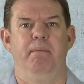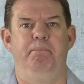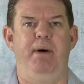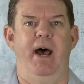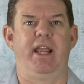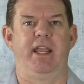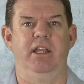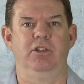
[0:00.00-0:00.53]

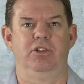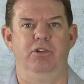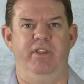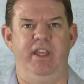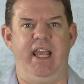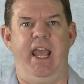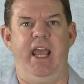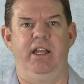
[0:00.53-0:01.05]
back into
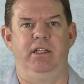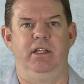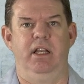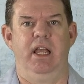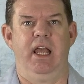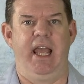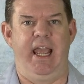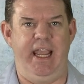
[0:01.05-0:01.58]
the air
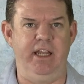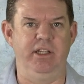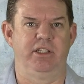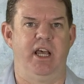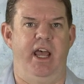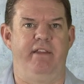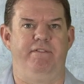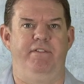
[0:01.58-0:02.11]

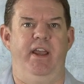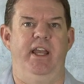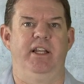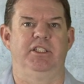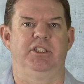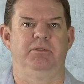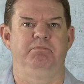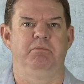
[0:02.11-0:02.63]
intake
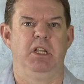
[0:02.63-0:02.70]
fans.